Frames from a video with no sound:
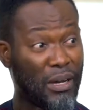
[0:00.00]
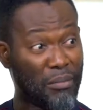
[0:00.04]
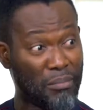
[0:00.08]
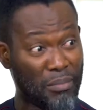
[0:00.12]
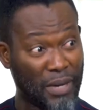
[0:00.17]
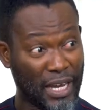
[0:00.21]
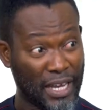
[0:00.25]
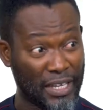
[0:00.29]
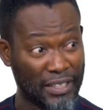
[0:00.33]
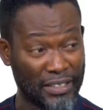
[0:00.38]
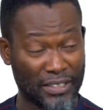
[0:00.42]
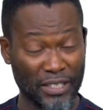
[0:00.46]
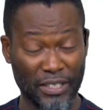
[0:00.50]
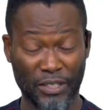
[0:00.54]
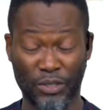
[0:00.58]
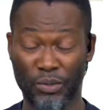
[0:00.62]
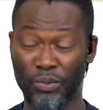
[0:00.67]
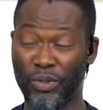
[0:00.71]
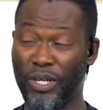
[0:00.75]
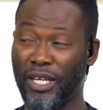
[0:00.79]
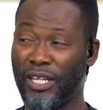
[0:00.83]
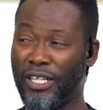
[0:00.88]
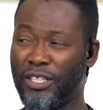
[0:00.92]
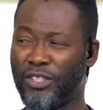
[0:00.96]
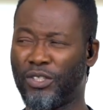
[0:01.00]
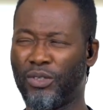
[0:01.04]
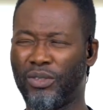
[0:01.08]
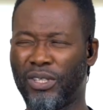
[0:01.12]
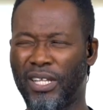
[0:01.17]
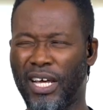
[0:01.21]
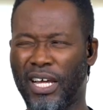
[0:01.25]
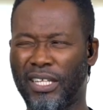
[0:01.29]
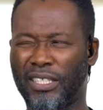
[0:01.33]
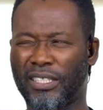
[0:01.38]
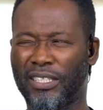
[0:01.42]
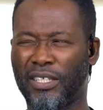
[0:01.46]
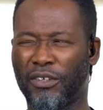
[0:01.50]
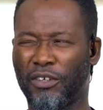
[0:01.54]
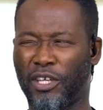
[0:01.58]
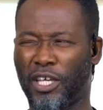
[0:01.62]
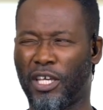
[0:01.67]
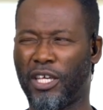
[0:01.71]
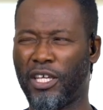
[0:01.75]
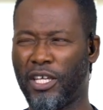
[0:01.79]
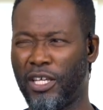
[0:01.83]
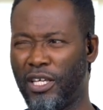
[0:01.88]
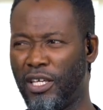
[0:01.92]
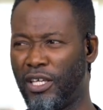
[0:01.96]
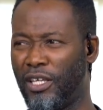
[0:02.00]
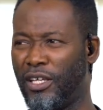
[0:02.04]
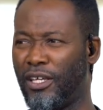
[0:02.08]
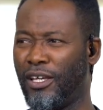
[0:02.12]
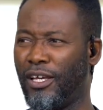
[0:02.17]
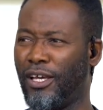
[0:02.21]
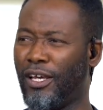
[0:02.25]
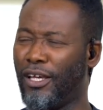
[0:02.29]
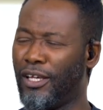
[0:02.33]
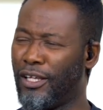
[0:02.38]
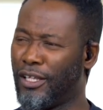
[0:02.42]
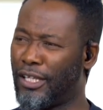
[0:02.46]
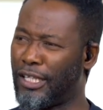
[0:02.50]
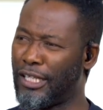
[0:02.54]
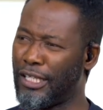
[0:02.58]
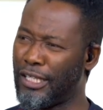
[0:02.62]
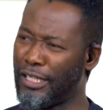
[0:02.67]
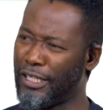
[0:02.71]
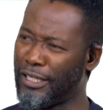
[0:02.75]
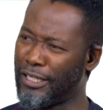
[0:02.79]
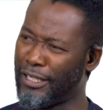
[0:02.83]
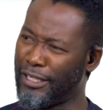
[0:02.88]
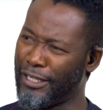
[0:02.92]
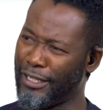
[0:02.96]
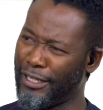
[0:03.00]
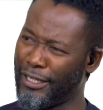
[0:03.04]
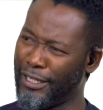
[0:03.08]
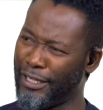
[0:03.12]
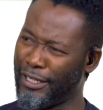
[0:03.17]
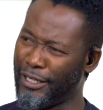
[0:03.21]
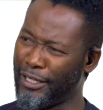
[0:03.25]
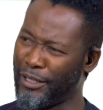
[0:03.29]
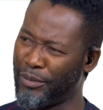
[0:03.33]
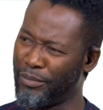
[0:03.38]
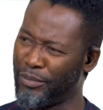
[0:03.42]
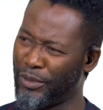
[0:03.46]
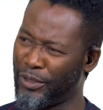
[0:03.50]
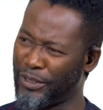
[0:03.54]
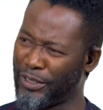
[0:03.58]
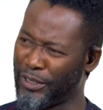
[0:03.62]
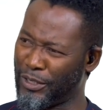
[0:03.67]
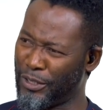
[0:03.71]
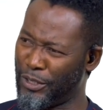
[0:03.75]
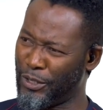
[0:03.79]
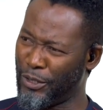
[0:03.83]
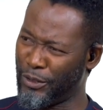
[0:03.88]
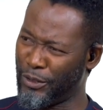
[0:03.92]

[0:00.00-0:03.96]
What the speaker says: our minds as well. And so that's a key important